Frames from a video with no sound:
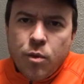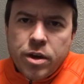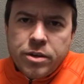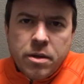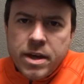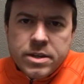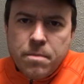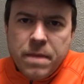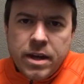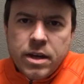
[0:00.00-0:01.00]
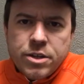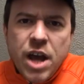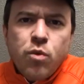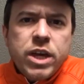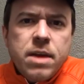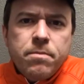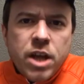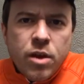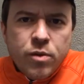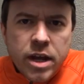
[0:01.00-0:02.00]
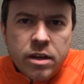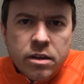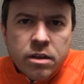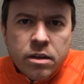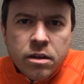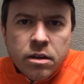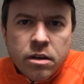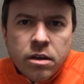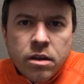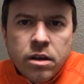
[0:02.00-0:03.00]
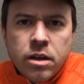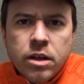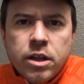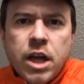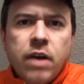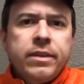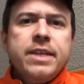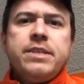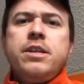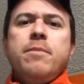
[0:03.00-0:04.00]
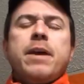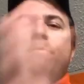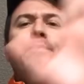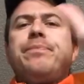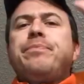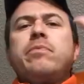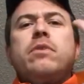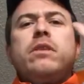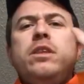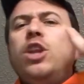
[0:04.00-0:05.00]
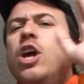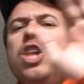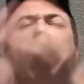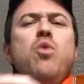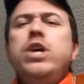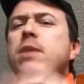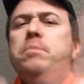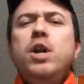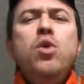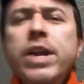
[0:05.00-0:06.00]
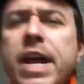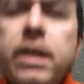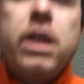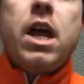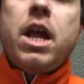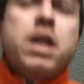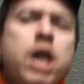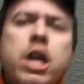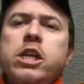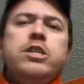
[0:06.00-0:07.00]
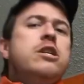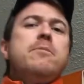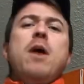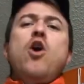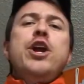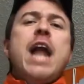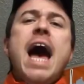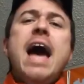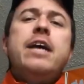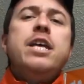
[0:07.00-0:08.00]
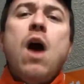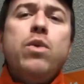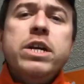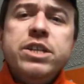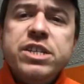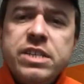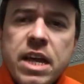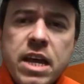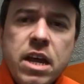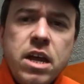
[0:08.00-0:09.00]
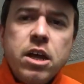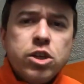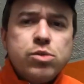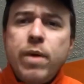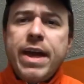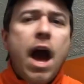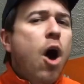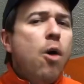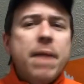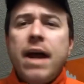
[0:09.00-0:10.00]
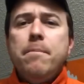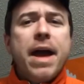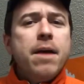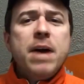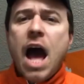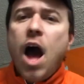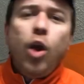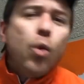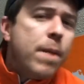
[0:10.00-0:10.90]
Y'all keep doing it. Y'all, listen to me. Y'all keep doing it. And listen, tomorrow night, y'all can sing Sweet Home Alabama all the way back to Alabama.